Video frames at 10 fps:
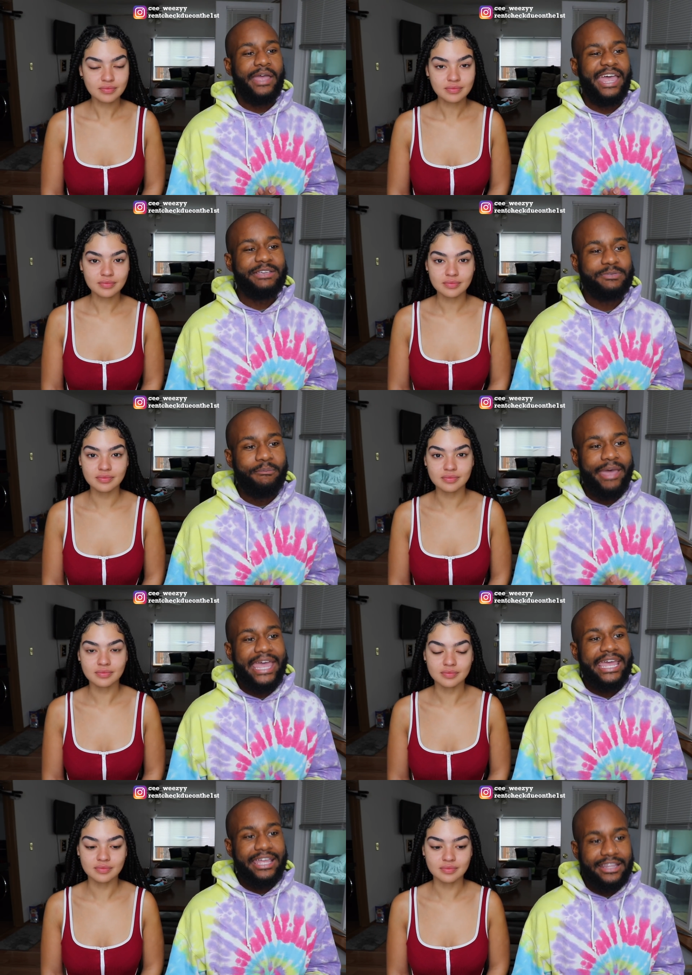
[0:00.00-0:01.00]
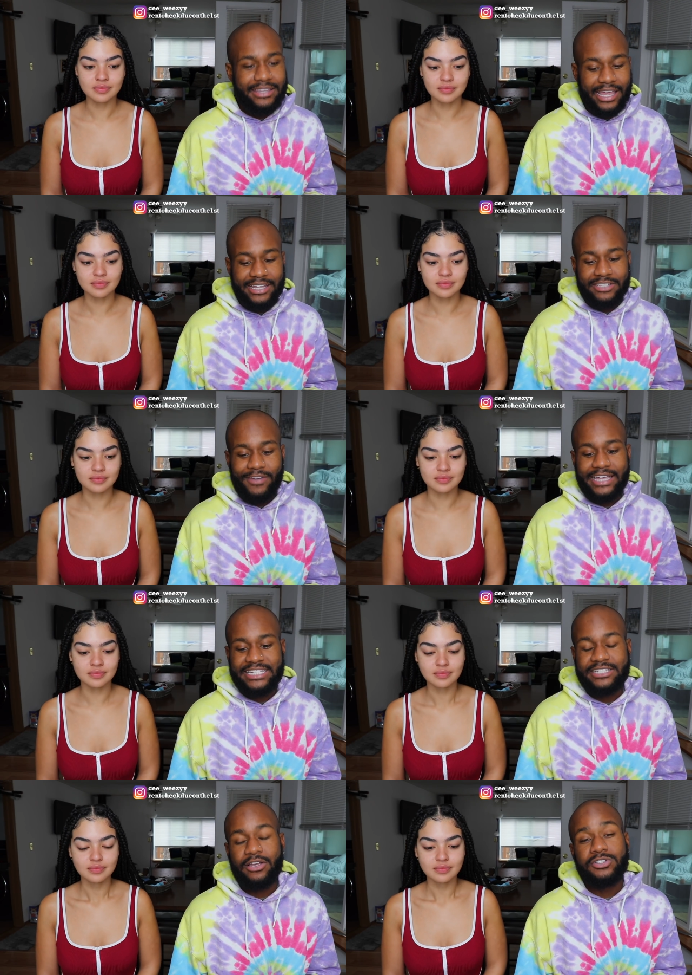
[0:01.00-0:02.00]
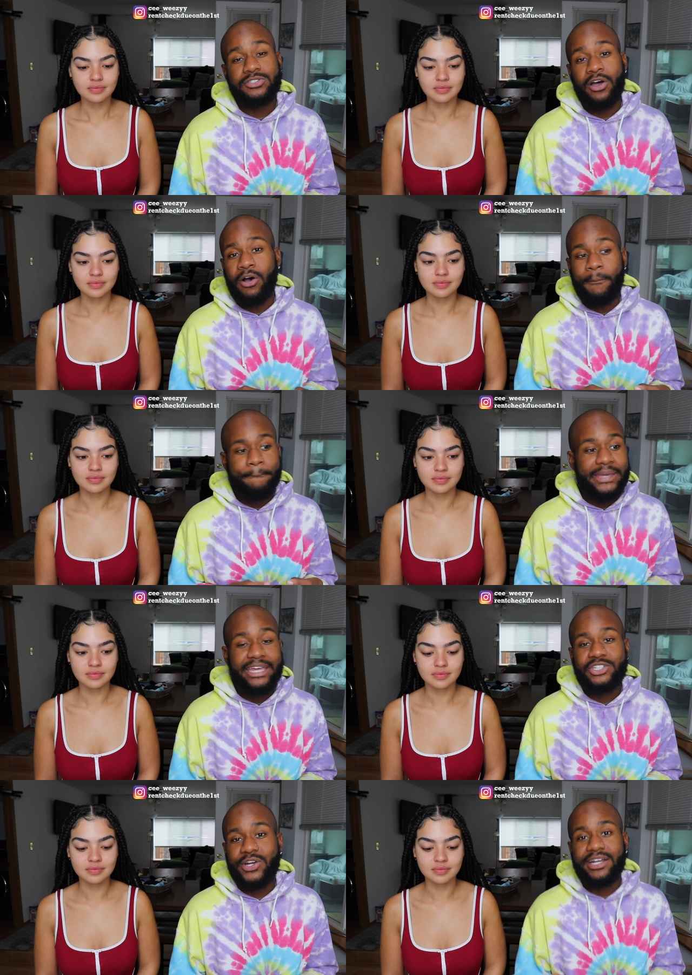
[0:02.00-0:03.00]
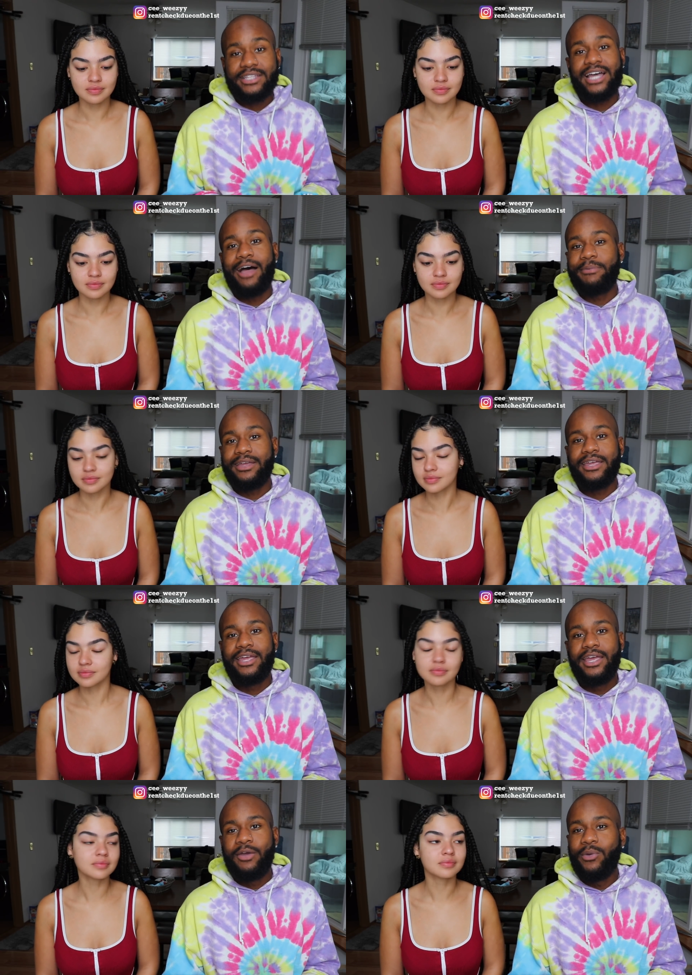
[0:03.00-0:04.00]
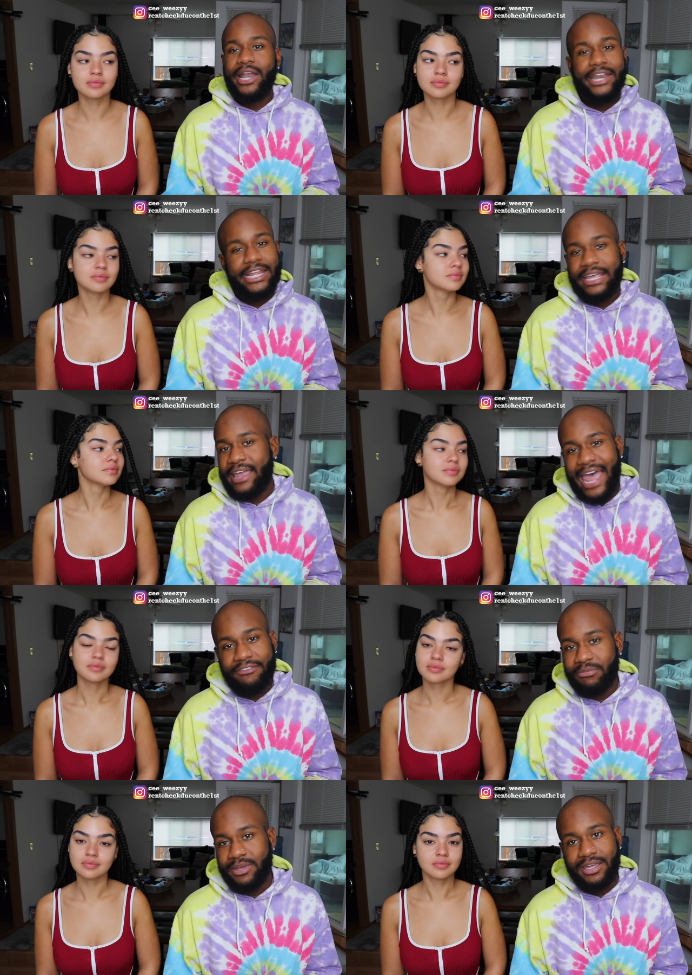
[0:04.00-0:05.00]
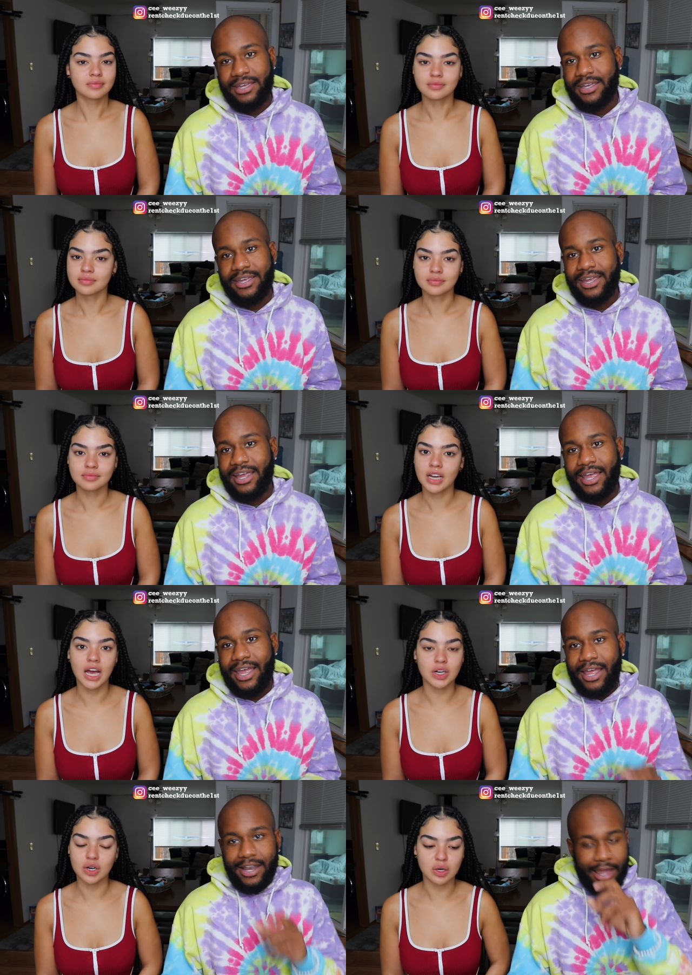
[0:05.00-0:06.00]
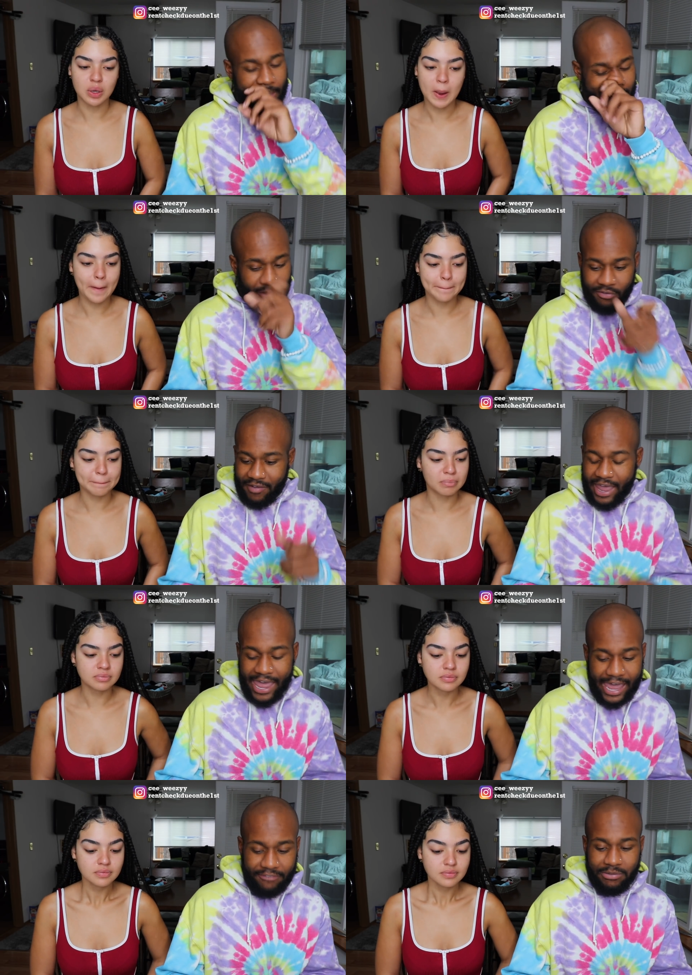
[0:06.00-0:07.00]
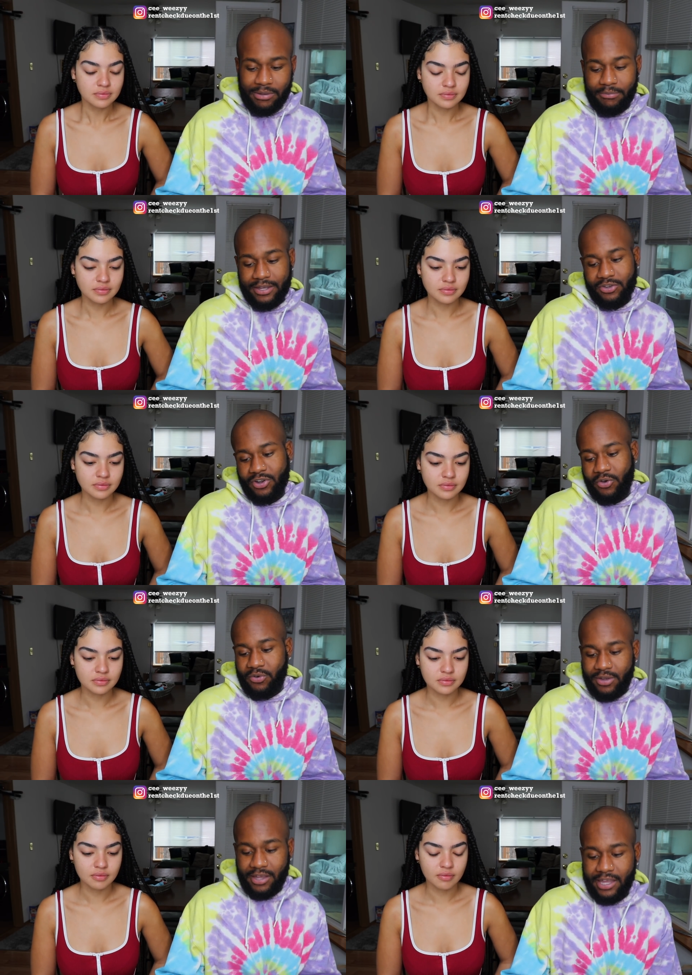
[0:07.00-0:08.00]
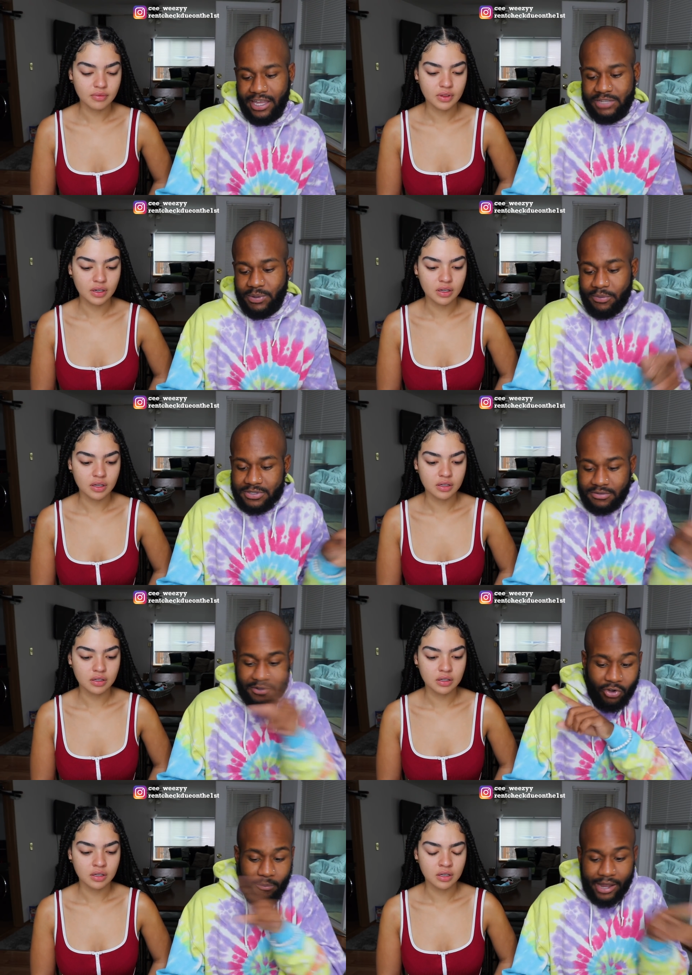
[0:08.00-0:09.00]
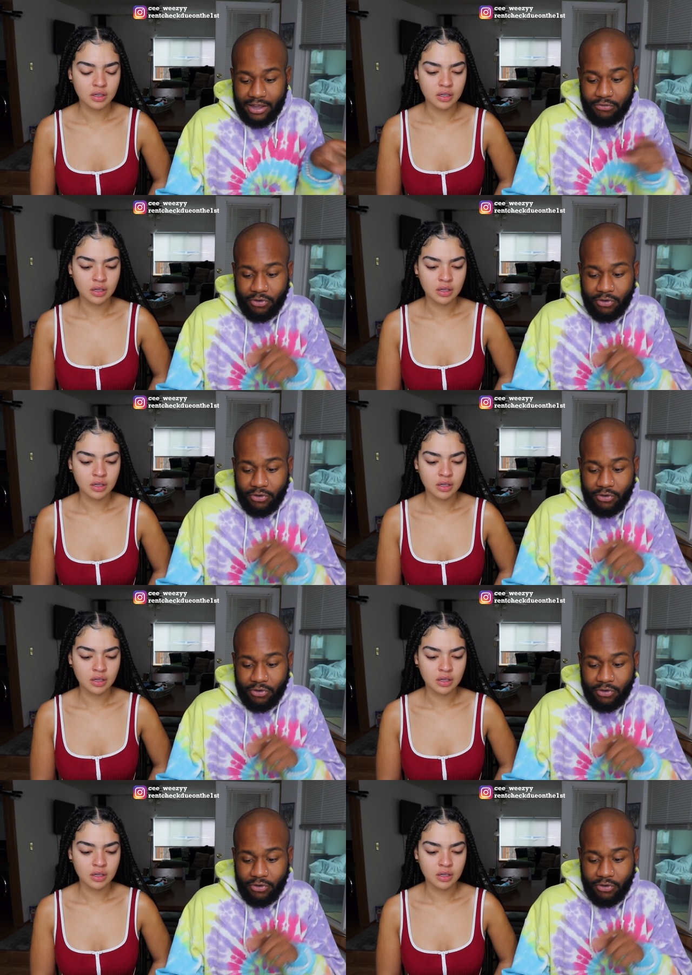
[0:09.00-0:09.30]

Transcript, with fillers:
Speaker 1: it's made that this vaccine is a, a big trending topic when it didn't have to be.
Speaker 2: At all. Like, it
Speaker 1: don't even have to be, but you know, it gets people going back and